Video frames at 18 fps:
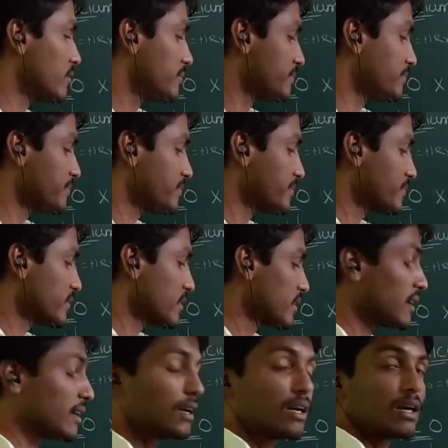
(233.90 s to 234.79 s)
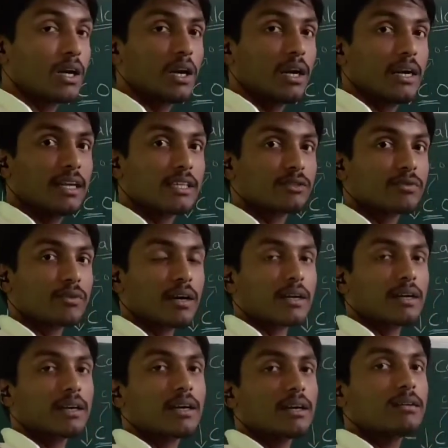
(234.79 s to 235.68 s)
So we can use in the treatment of
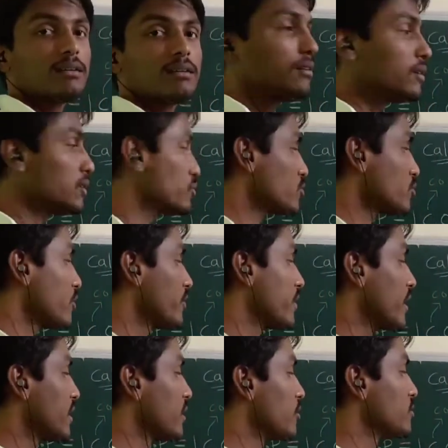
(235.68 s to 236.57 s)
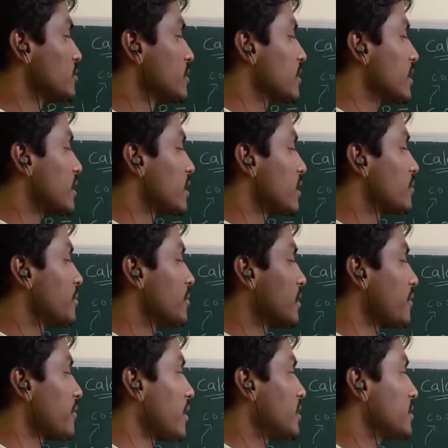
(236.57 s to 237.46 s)
angina pectoris. Okay.
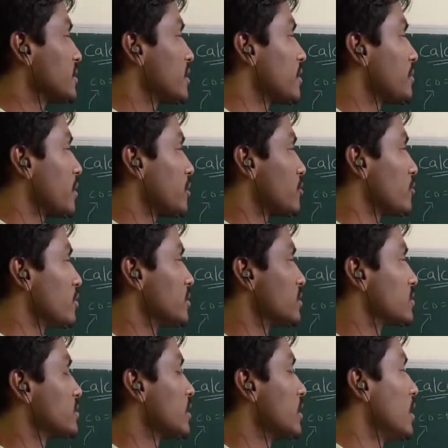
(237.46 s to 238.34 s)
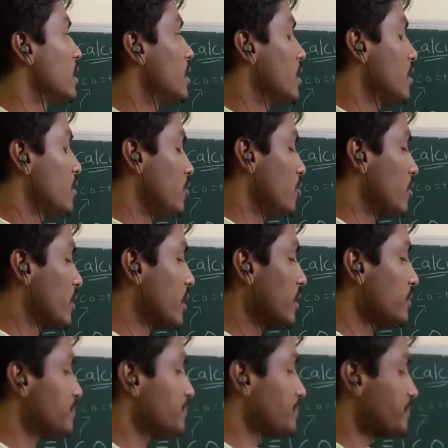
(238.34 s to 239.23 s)
In hypertension,
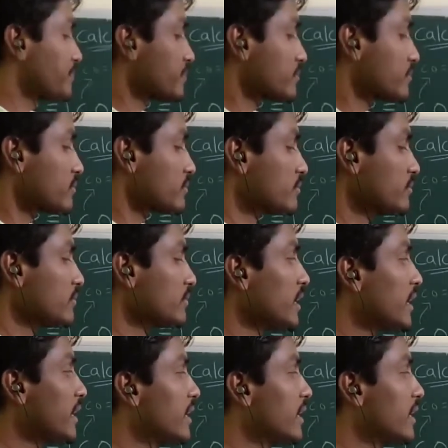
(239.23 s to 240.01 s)
blood vessel get constricted.